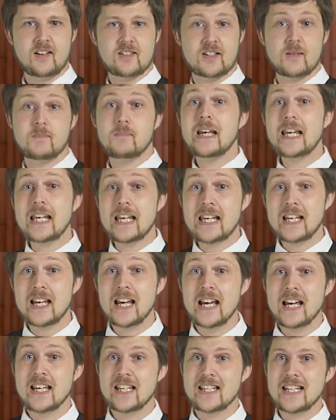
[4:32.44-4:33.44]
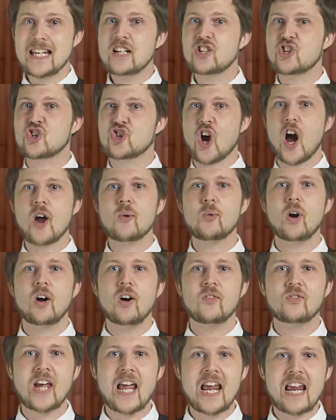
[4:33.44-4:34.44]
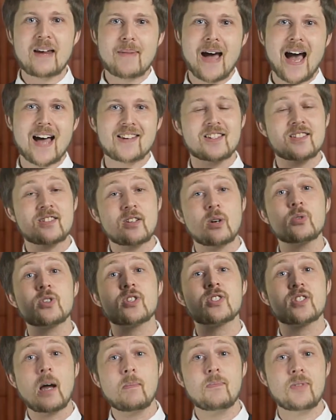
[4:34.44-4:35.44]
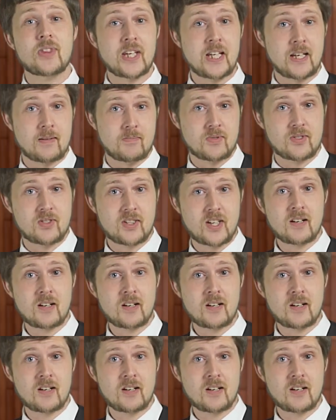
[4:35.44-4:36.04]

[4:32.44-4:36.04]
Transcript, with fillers: To me, each genre of game has its own sub-themes,